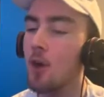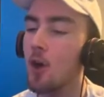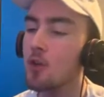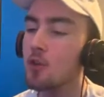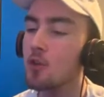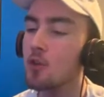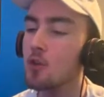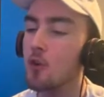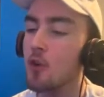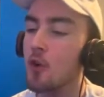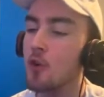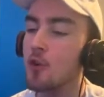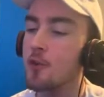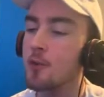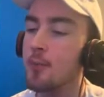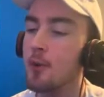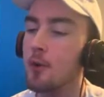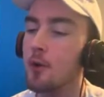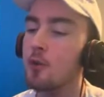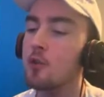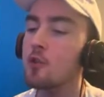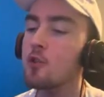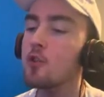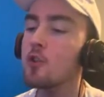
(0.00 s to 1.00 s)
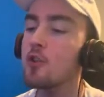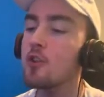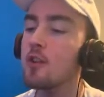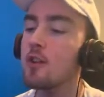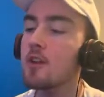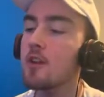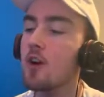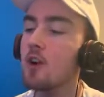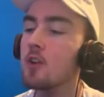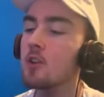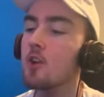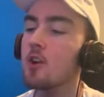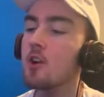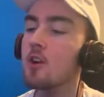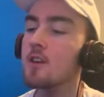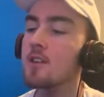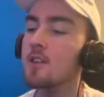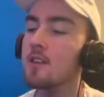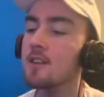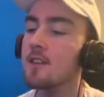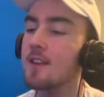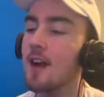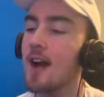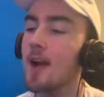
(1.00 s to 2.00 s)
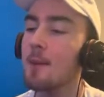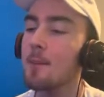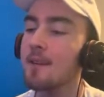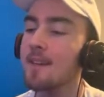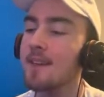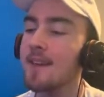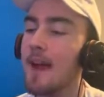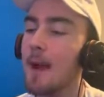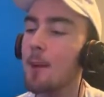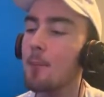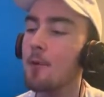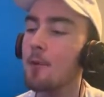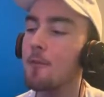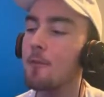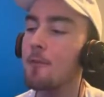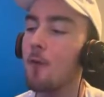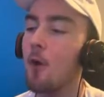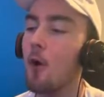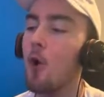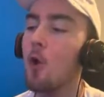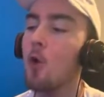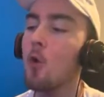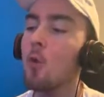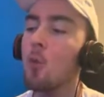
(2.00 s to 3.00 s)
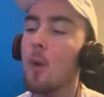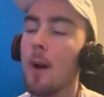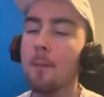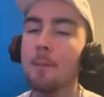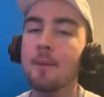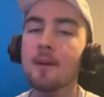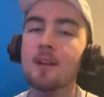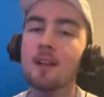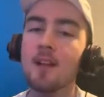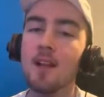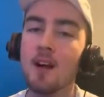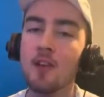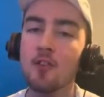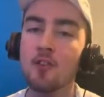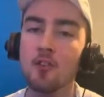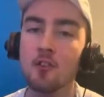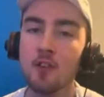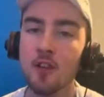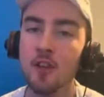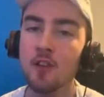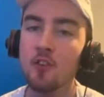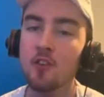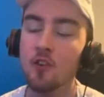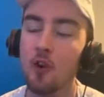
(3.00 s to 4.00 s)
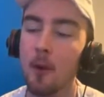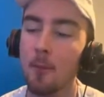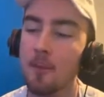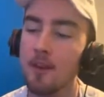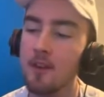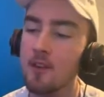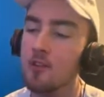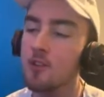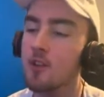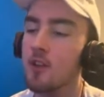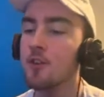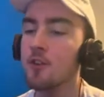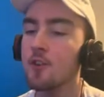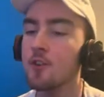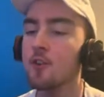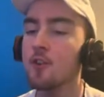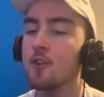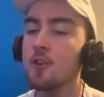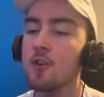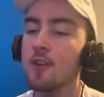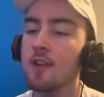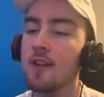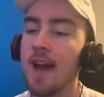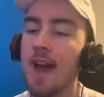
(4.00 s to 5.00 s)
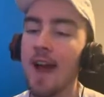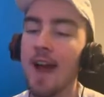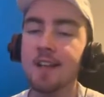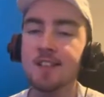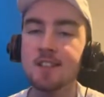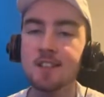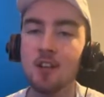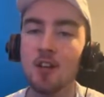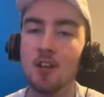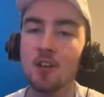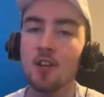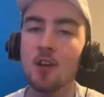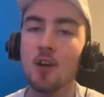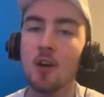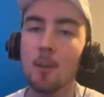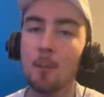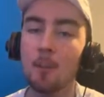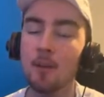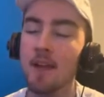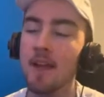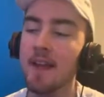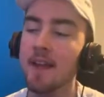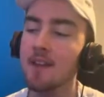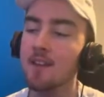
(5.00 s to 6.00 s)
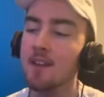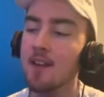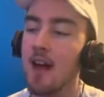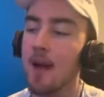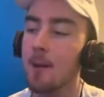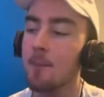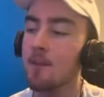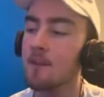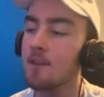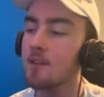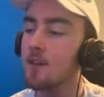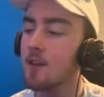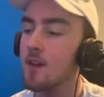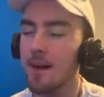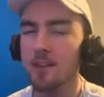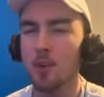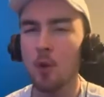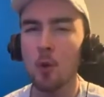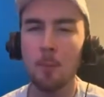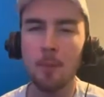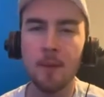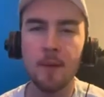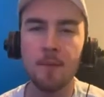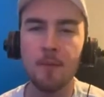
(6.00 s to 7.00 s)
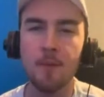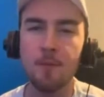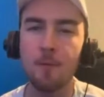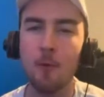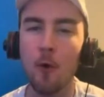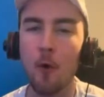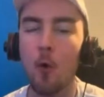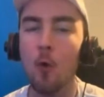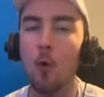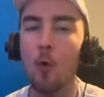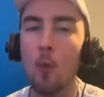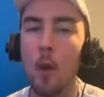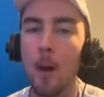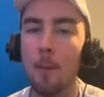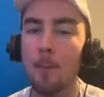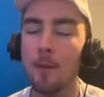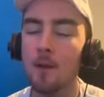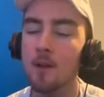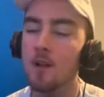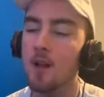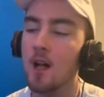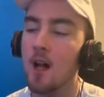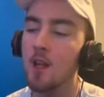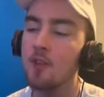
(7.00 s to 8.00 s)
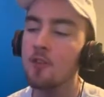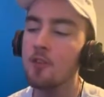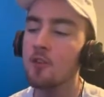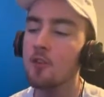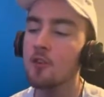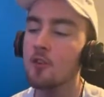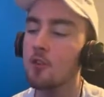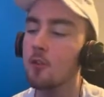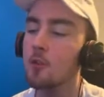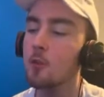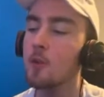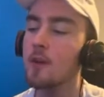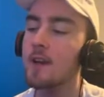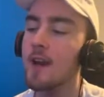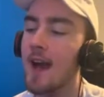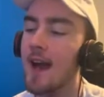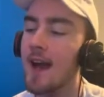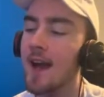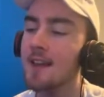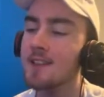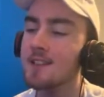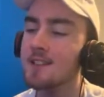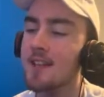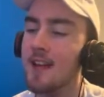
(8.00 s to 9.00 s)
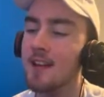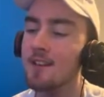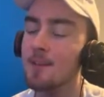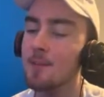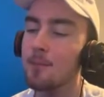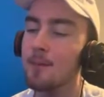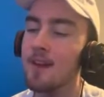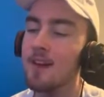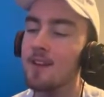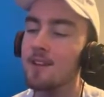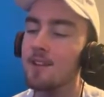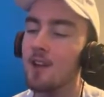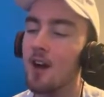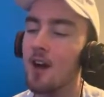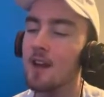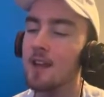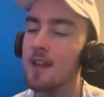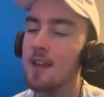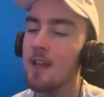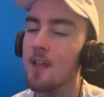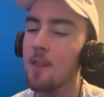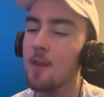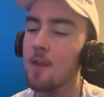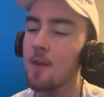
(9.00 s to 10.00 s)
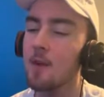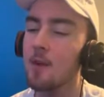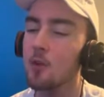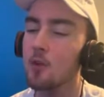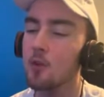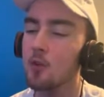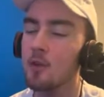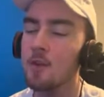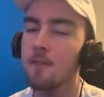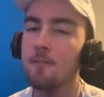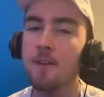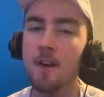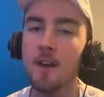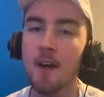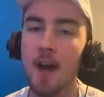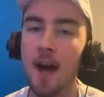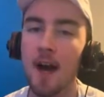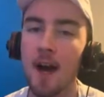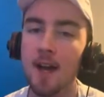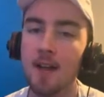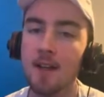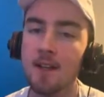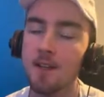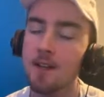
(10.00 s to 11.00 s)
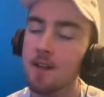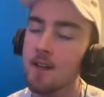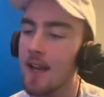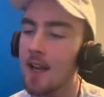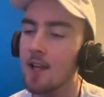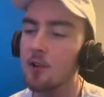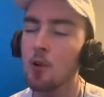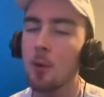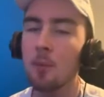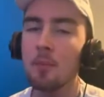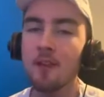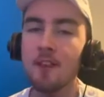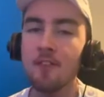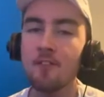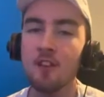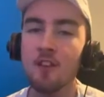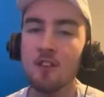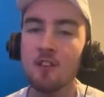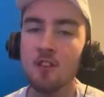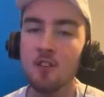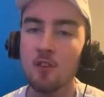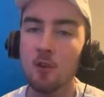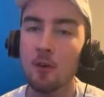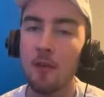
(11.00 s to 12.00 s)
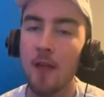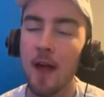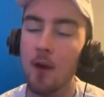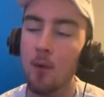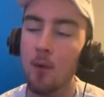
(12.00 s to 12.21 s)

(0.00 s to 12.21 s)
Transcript: on the crossbow, you do need to unlock the Diamond camo for all weapon classes in Zombies. So you do need to actually unlock Plague Diamond. But I don't believe it's for all weapon classes because when I actually ended up getting Dark Aether, it was only for 9. And I do believe it is still that